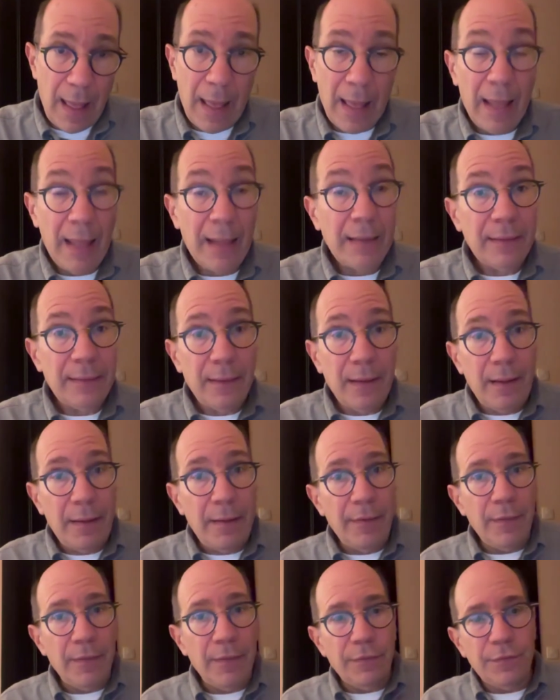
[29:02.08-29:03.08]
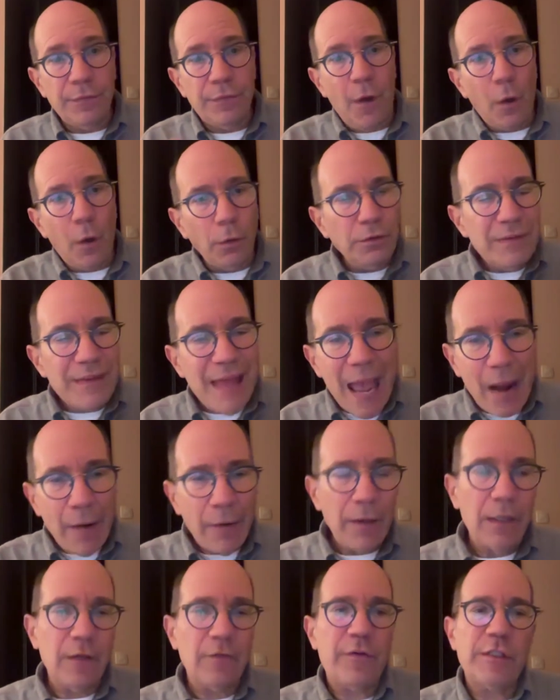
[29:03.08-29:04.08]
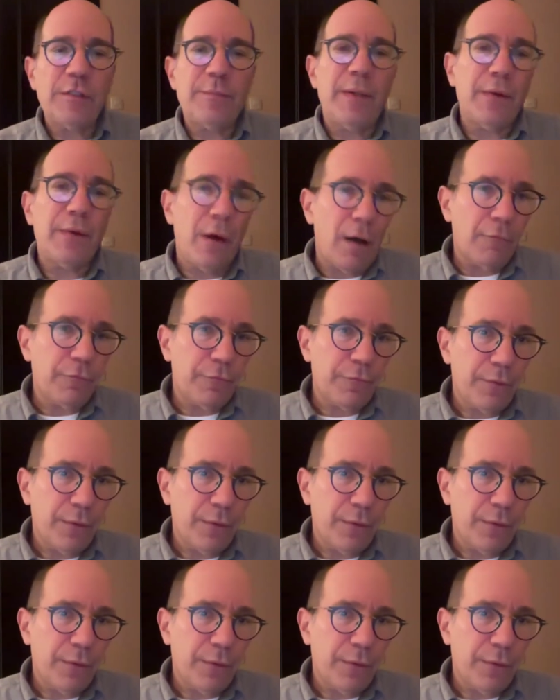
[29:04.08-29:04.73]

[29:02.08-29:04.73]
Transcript: And the whole narrative has been off.